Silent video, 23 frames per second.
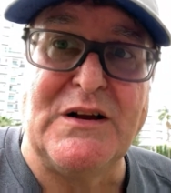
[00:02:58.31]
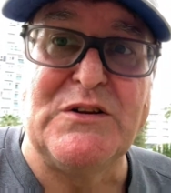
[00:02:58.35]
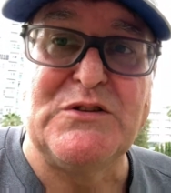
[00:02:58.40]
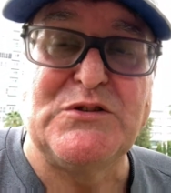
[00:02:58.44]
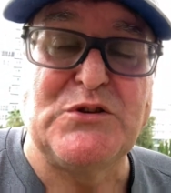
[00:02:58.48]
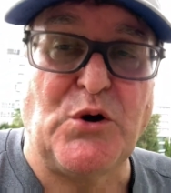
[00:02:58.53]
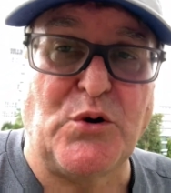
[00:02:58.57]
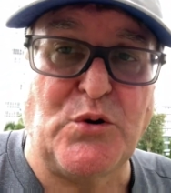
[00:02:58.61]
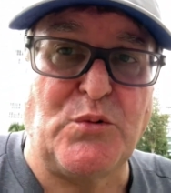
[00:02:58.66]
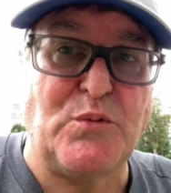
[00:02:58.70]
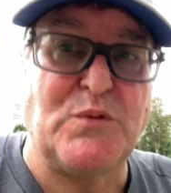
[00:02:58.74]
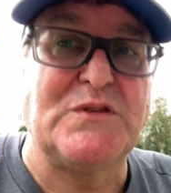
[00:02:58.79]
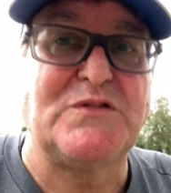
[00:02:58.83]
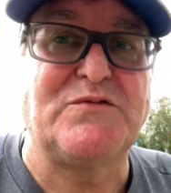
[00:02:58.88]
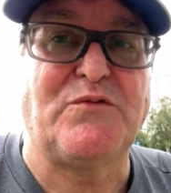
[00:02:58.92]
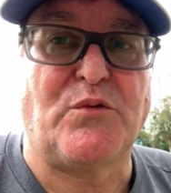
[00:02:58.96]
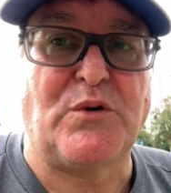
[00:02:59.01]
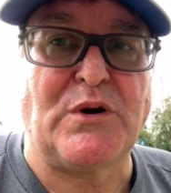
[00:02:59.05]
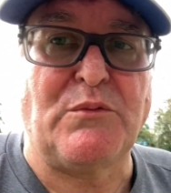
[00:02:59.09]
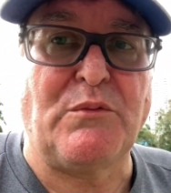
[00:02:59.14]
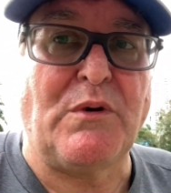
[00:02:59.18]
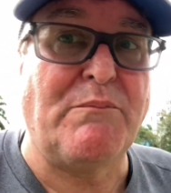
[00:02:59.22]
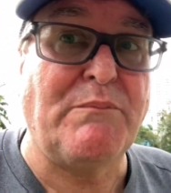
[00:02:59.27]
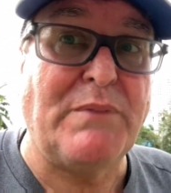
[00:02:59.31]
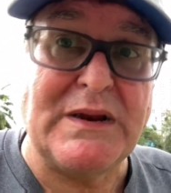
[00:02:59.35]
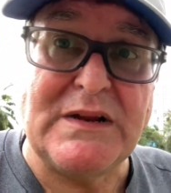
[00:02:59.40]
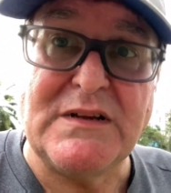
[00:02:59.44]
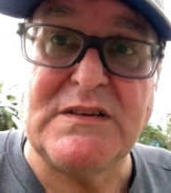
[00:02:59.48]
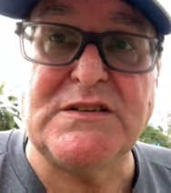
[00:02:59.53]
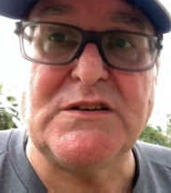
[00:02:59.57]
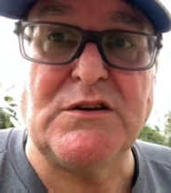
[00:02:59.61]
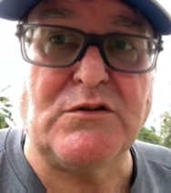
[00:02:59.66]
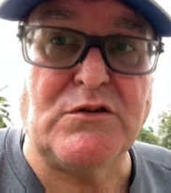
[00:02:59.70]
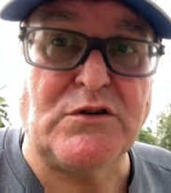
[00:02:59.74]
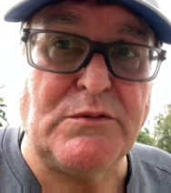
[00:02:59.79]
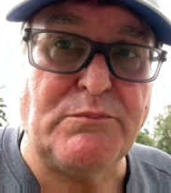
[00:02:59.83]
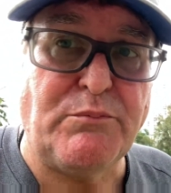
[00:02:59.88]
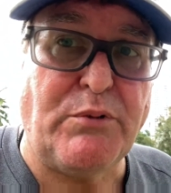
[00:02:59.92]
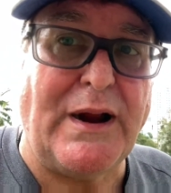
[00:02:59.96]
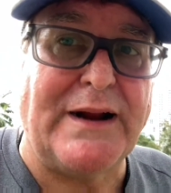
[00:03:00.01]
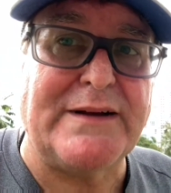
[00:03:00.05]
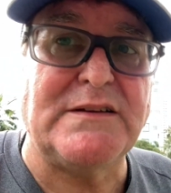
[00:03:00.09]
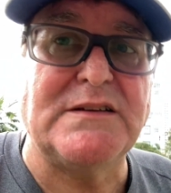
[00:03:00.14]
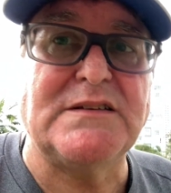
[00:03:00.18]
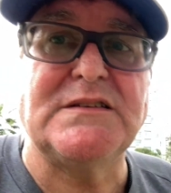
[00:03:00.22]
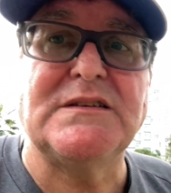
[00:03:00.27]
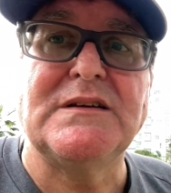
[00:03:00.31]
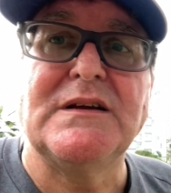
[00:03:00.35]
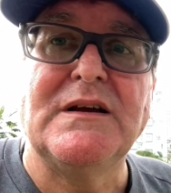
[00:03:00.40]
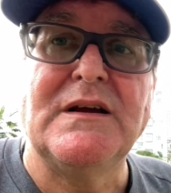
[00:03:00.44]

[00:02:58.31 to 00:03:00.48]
Total was 41, but still good practice.